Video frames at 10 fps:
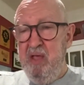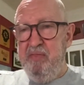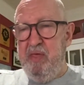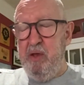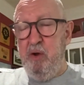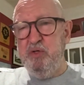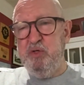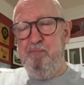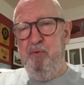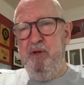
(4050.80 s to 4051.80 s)
They
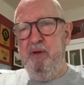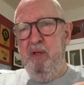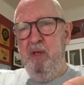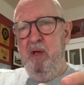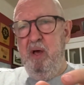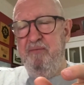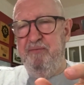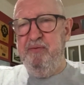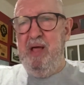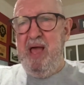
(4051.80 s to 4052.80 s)
also put a
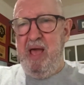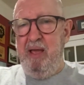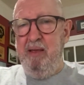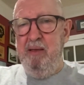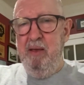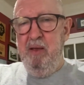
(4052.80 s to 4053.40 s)
flag